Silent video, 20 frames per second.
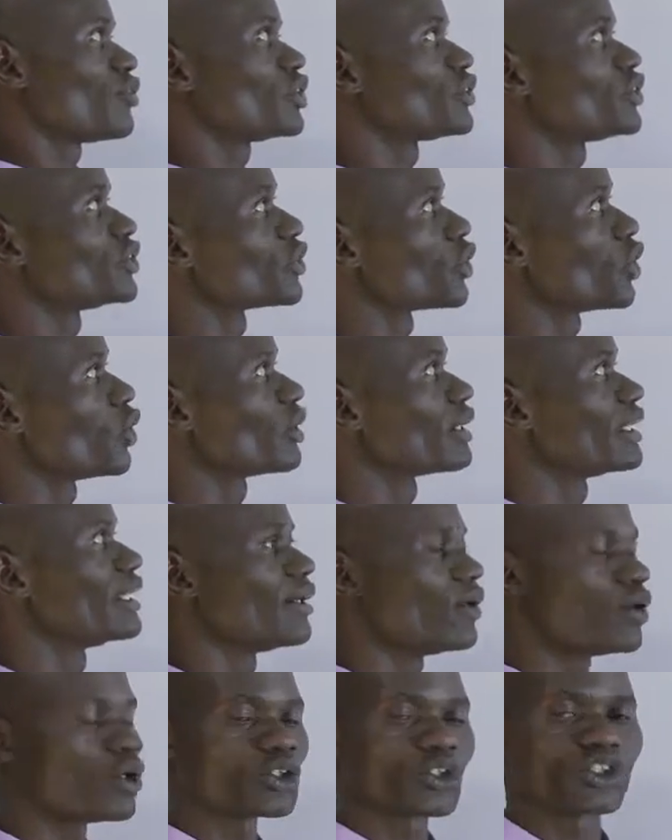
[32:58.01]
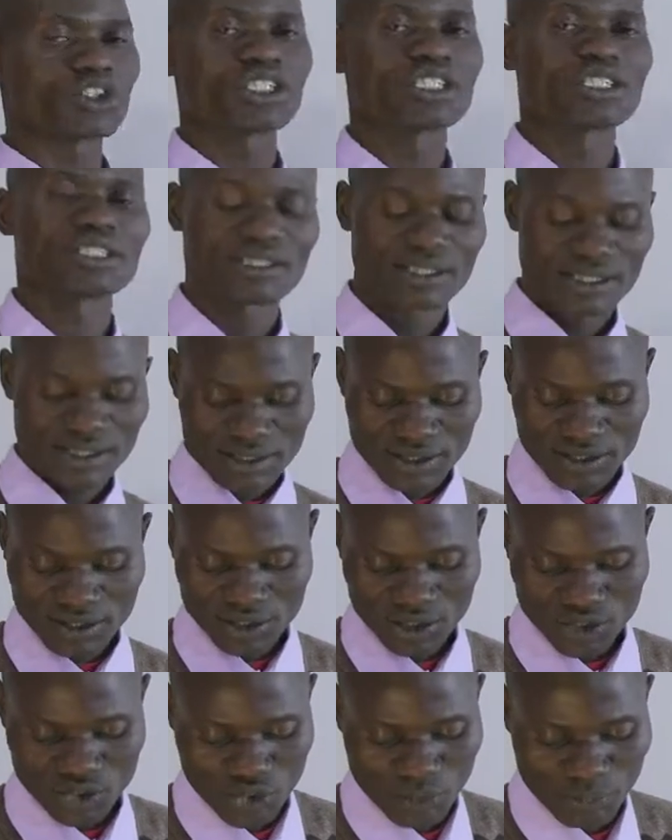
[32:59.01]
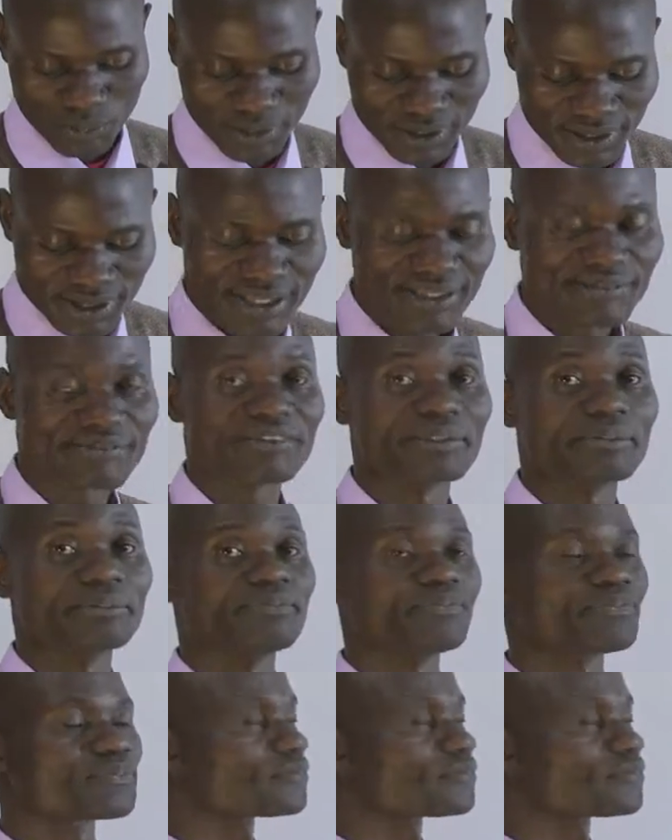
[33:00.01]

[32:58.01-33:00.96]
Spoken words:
what we call the ocean topography.